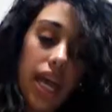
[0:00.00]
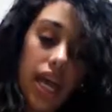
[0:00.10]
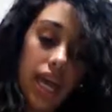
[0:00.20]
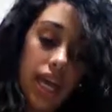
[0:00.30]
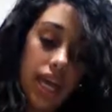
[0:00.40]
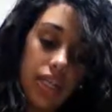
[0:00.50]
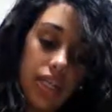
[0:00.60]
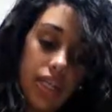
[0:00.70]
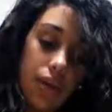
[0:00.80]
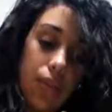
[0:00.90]

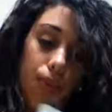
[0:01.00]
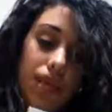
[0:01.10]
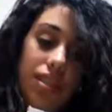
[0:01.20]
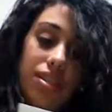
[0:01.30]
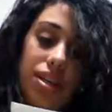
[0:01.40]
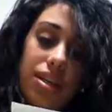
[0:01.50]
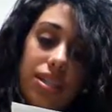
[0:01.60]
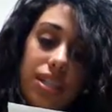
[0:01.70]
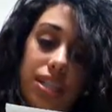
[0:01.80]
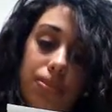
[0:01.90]
and what it
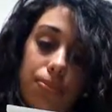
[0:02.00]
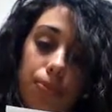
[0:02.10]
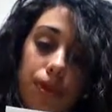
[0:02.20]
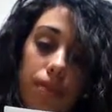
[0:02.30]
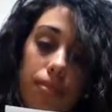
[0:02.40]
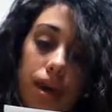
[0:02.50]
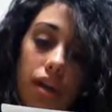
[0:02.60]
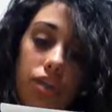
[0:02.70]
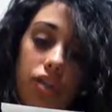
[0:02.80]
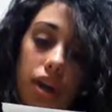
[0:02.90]
does is pretty
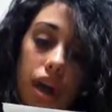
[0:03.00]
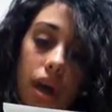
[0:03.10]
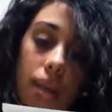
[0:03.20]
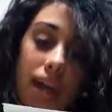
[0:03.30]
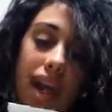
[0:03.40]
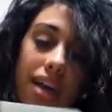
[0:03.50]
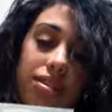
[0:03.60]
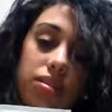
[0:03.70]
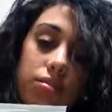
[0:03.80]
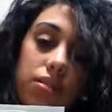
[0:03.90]
much it has
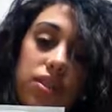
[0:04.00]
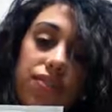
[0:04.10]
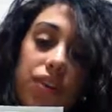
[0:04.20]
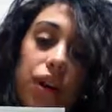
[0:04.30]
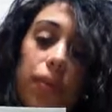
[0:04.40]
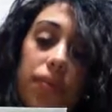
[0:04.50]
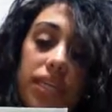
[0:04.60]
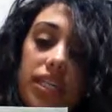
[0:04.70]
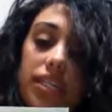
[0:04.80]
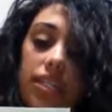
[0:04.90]
some spherical
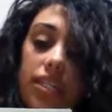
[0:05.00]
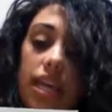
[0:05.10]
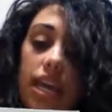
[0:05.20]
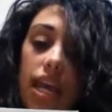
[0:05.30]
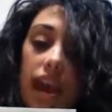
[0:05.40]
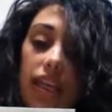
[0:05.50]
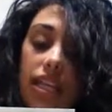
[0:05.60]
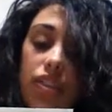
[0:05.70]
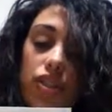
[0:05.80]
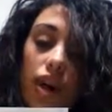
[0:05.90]
beads, and
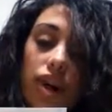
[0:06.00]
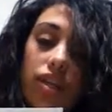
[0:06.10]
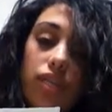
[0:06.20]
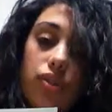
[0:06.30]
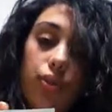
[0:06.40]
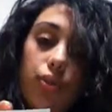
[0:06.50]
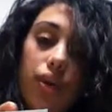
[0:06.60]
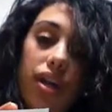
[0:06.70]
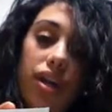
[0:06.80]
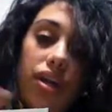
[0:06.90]
it targets
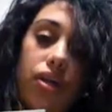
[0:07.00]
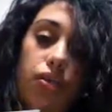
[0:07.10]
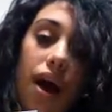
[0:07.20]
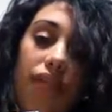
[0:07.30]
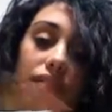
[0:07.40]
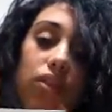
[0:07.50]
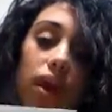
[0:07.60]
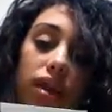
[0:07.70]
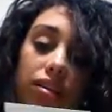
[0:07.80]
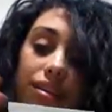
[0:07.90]
what you have
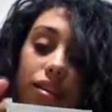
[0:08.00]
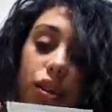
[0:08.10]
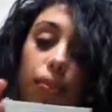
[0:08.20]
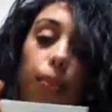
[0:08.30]
clogged in your